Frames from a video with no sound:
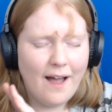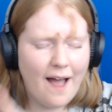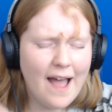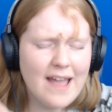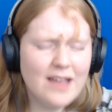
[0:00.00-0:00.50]

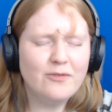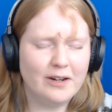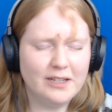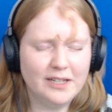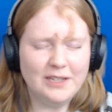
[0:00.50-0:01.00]
I have
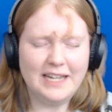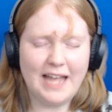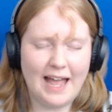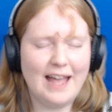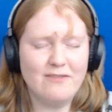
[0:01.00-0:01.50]
clearly
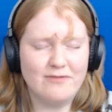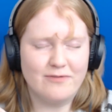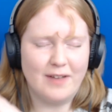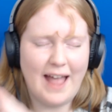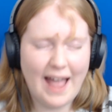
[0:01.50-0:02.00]

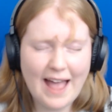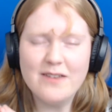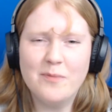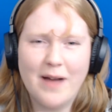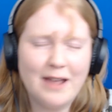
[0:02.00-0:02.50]
have
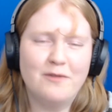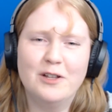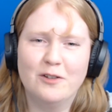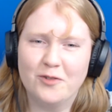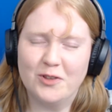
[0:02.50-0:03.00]
had my
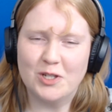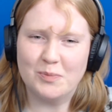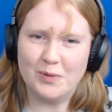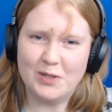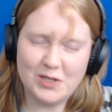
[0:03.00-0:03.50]
fill for this
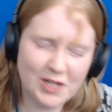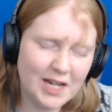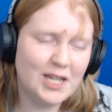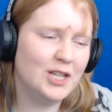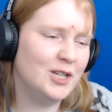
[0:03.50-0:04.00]

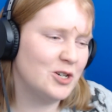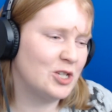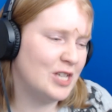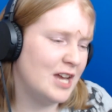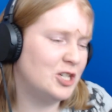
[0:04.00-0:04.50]
particular
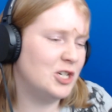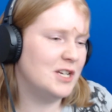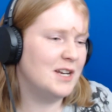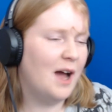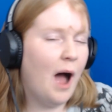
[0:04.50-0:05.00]

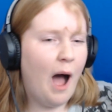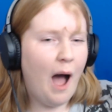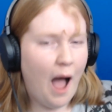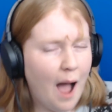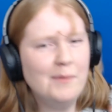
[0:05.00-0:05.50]
session.
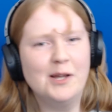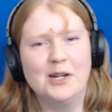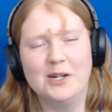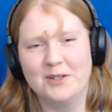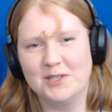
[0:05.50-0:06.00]
I'm
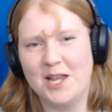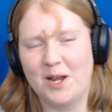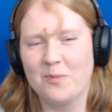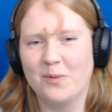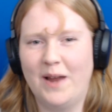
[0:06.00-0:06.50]
gonna go
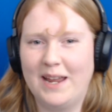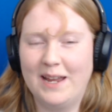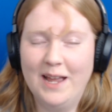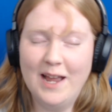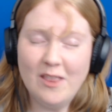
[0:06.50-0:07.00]
take a break.
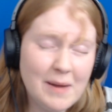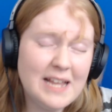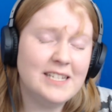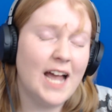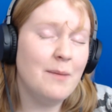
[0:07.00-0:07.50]
In the
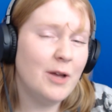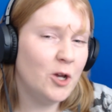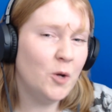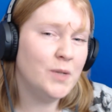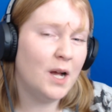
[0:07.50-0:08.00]
meantime, I
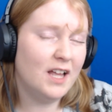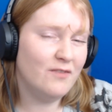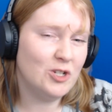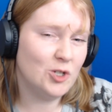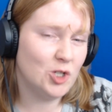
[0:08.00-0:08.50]
hope y'all
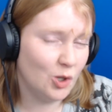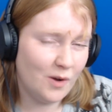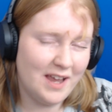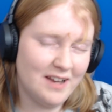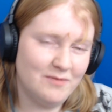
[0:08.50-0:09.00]
have
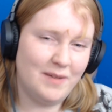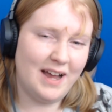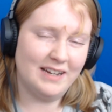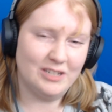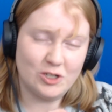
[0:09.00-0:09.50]
enjoyed
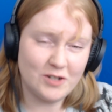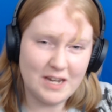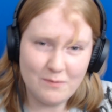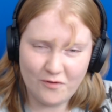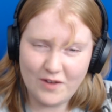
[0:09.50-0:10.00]
my
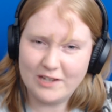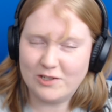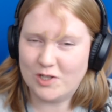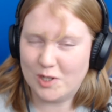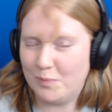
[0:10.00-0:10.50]
scream
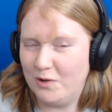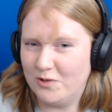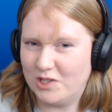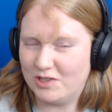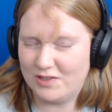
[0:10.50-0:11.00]
fest,
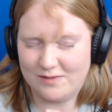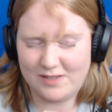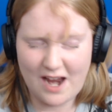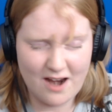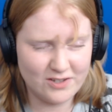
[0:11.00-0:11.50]
spooks,
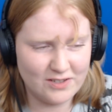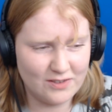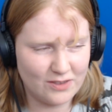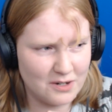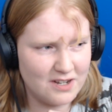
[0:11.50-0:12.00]
scares,
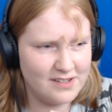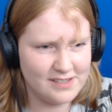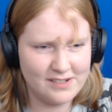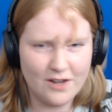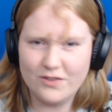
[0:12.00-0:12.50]
and
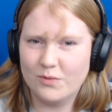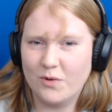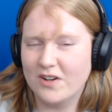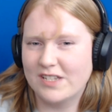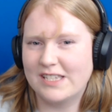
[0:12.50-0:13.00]
thrills, and other
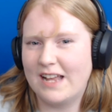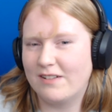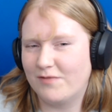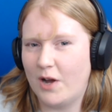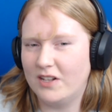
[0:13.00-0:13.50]
words that
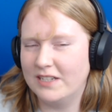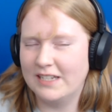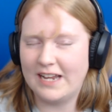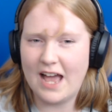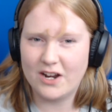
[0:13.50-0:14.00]
fall in
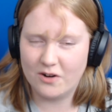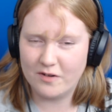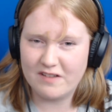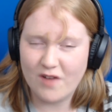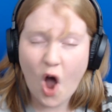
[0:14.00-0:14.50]
the
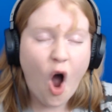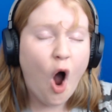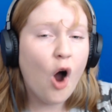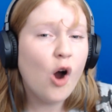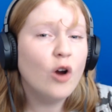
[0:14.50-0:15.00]
category of
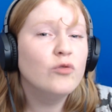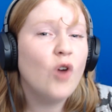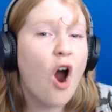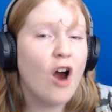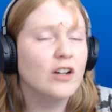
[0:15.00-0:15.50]

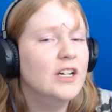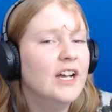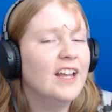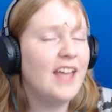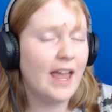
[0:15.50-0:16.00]
horror
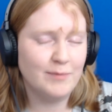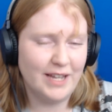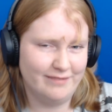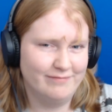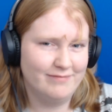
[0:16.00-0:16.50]

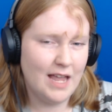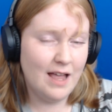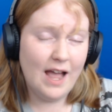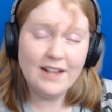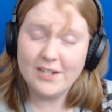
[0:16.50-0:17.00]
gaming.
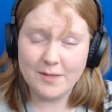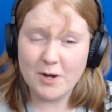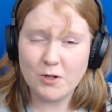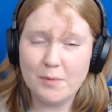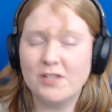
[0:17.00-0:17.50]
Until the
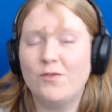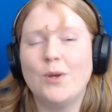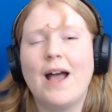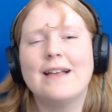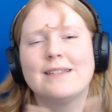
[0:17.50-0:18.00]
next Shweebles, if you
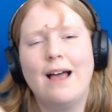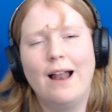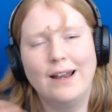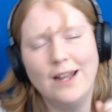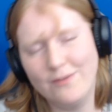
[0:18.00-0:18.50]
guys
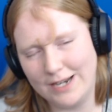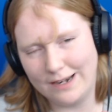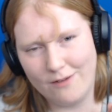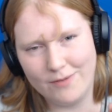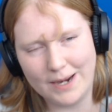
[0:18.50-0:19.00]
loved
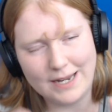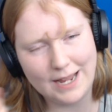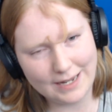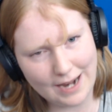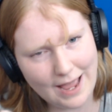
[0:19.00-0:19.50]
it, don't forget to
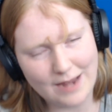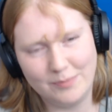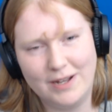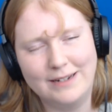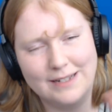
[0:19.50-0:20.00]
hit that like
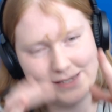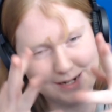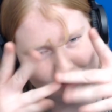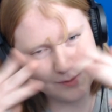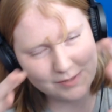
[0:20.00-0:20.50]
button,
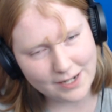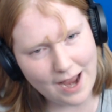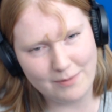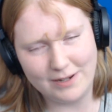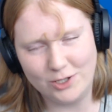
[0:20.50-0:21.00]
consider
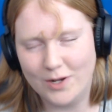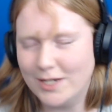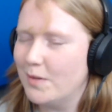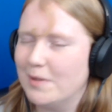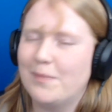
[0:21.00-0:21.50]
subscribing, join
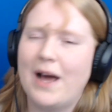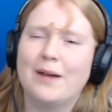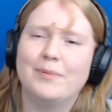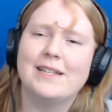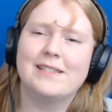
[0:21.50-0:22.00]
Shweebies Potty
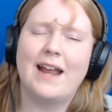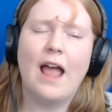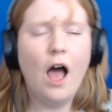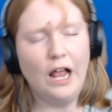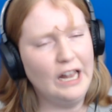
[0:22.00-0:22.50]
Place today.
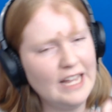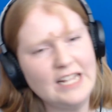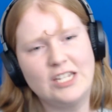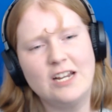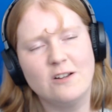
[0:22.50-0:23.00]

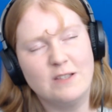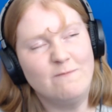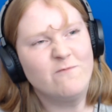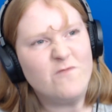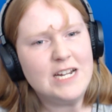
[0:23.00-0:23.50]
Let's hear the
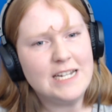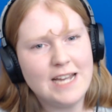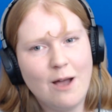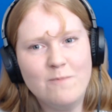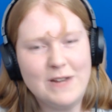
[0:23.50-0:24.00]
freaked
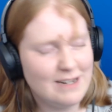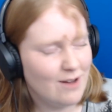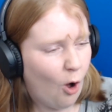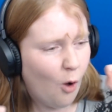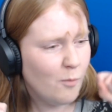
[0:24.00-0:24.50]
out and
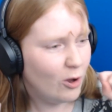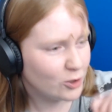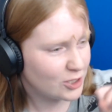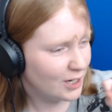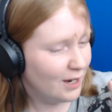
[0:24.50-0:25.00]

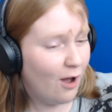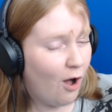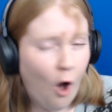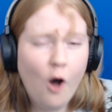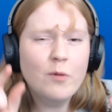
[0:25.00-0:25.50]
almost
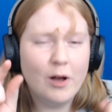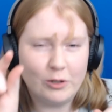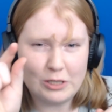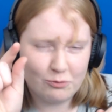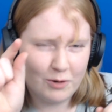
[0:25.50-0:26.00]

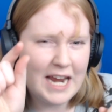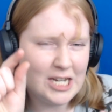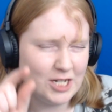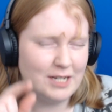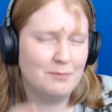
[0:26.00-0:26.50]

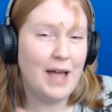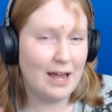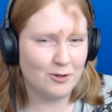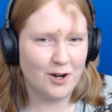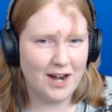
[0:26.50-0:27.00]
ragey
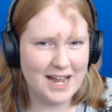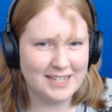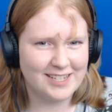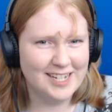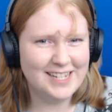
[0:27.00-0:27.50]
battle
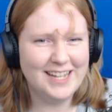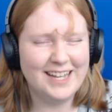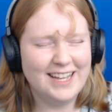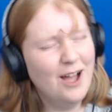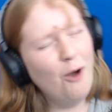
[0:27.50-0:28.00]
cries.
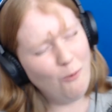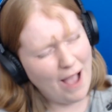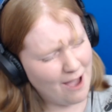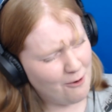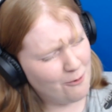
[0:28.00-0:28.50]

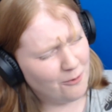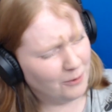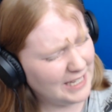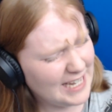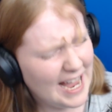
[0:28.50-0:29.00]
Woo!
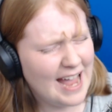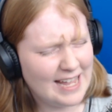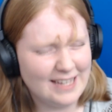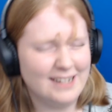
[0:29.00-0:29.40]
Yay!